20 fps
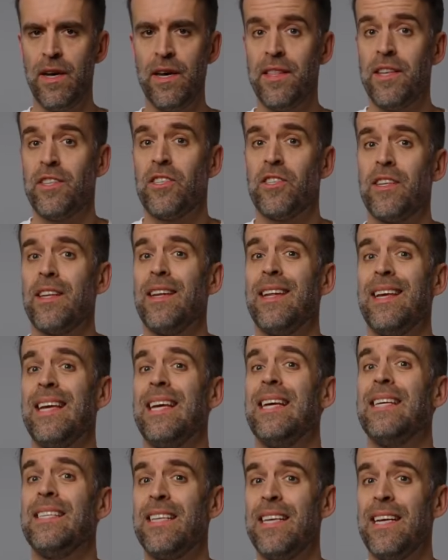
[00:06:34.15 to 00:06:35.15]
This is an
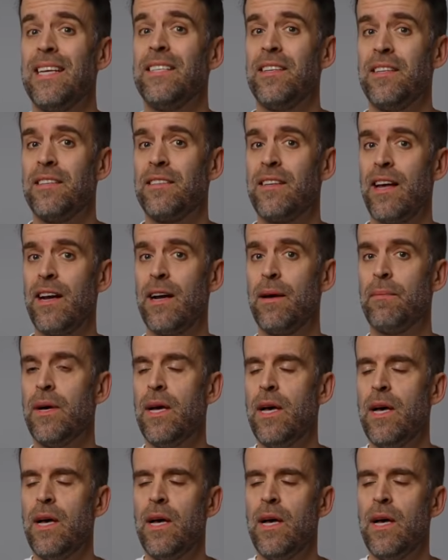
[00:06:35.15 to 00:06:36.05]
easy setup.